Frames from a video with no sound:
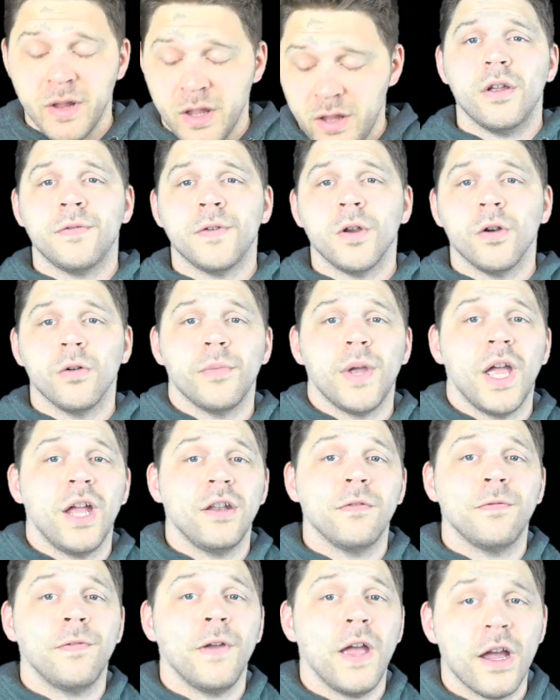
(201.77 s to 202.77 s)
If you're a
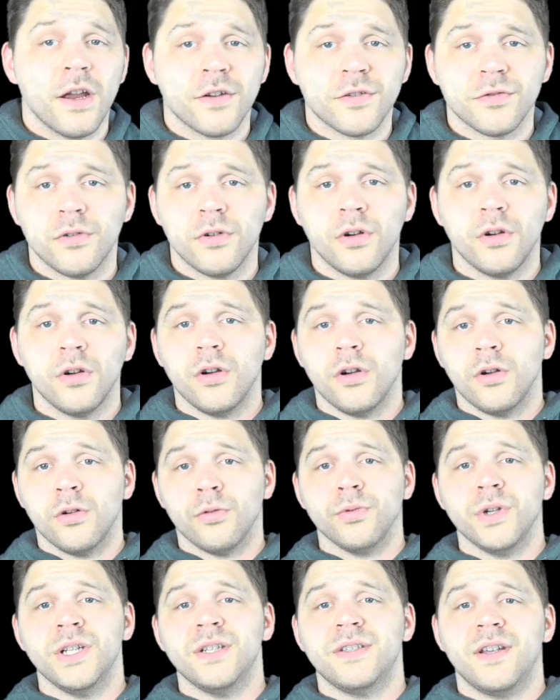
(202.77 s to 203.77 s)
manufacturer or a
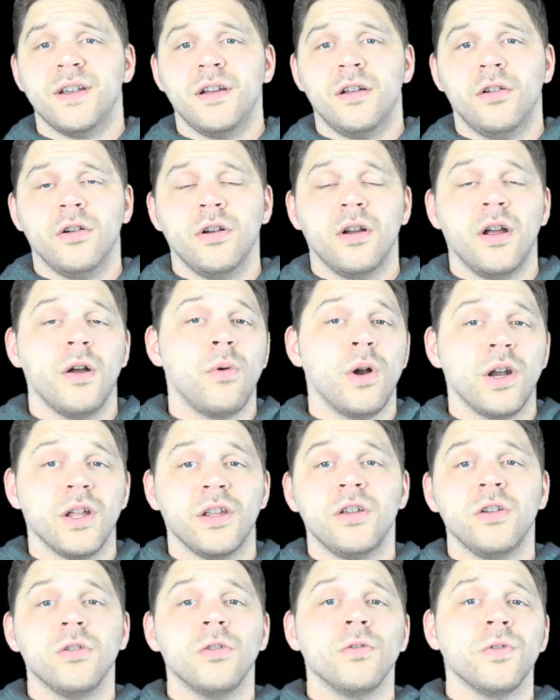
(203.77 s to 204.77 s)
retailer, I want to
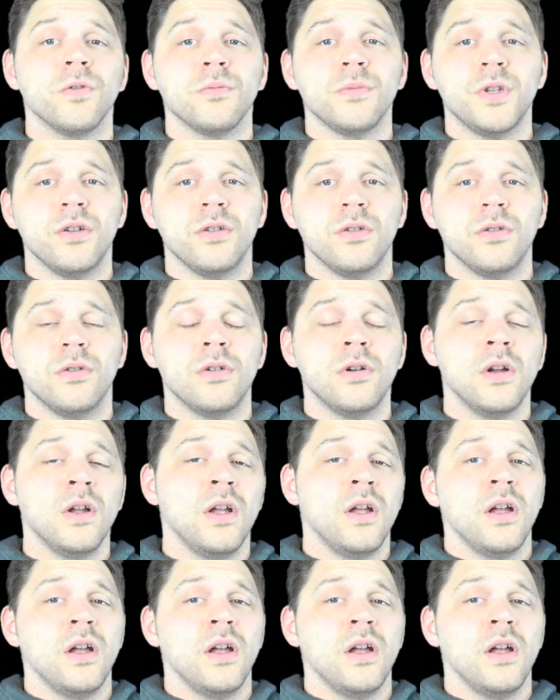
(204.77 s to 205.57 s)
hear from you.